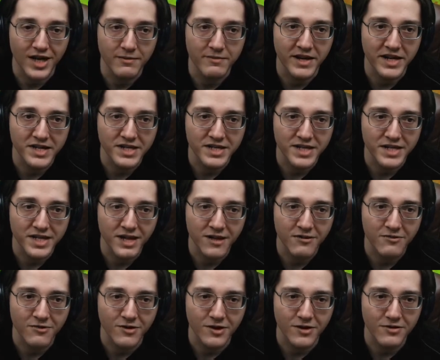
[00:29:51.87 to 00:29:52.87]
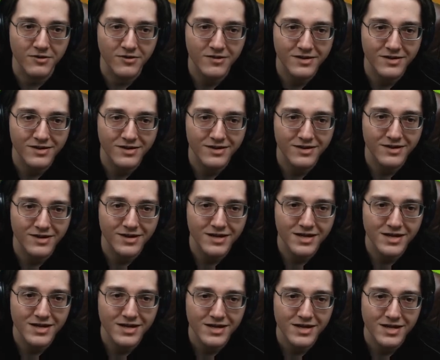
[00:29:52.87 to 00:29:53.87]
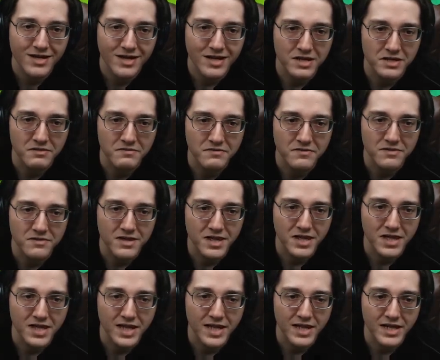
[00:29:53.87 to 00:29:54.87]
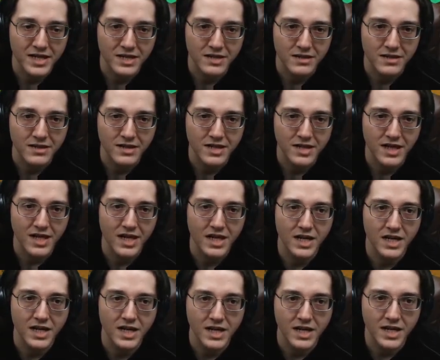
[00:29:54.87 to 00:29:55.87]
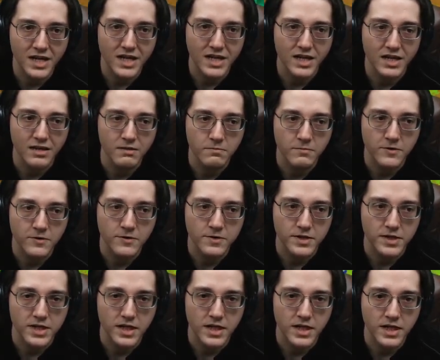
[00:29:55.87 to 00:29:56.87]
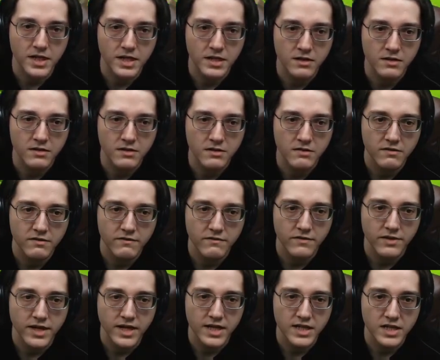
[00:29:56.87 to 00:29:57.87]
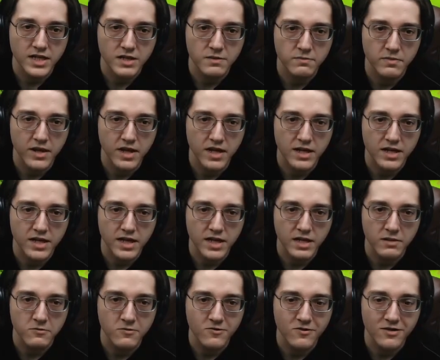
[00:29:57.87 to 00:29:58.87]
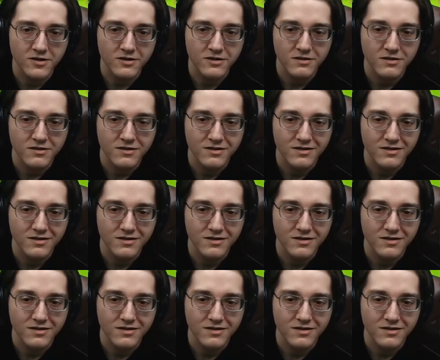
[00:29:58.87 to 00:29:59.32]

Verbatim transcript: I make a scarecrow? I don't think I need it per se. for that spot anymore.